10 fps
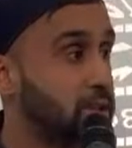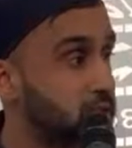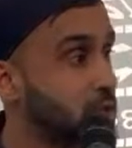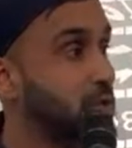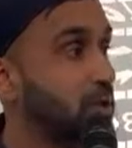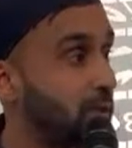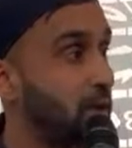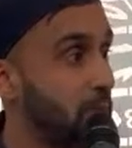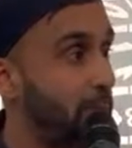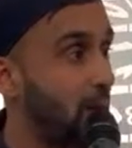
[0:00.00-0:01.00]
Children Around
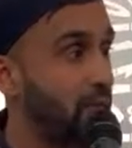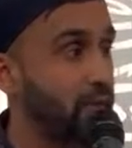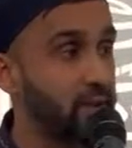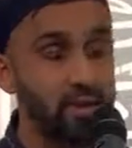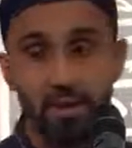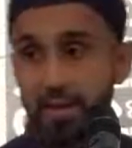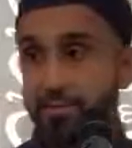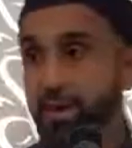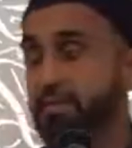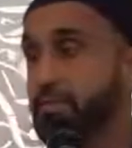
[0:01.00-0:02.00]
the Prophet, he
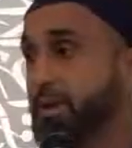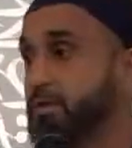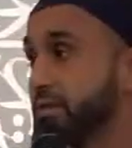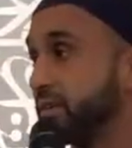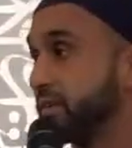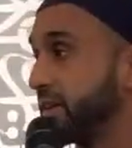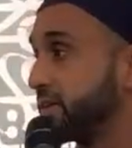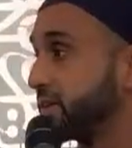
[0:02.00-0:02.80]
makes a mention of this.